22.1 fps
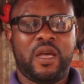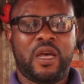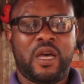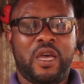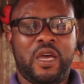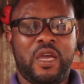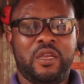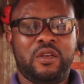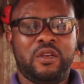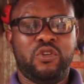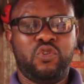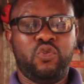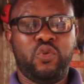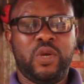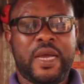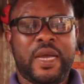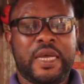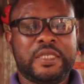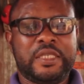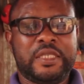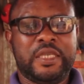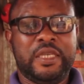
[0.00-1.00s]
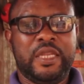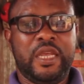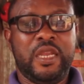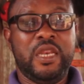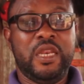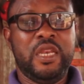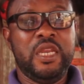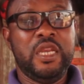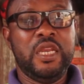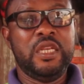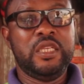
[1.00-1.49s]
I look at the
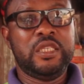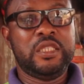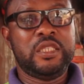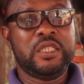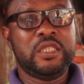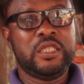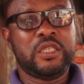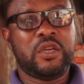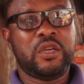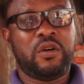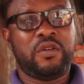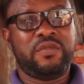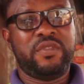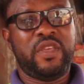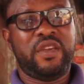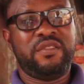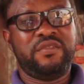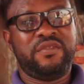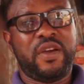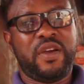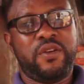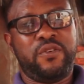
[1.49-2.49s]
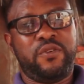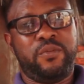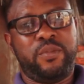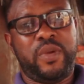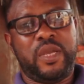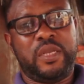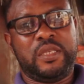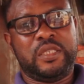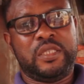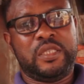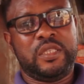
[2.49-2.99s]
needs of the
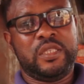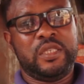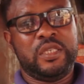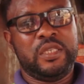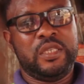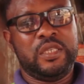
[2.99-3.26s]
environment.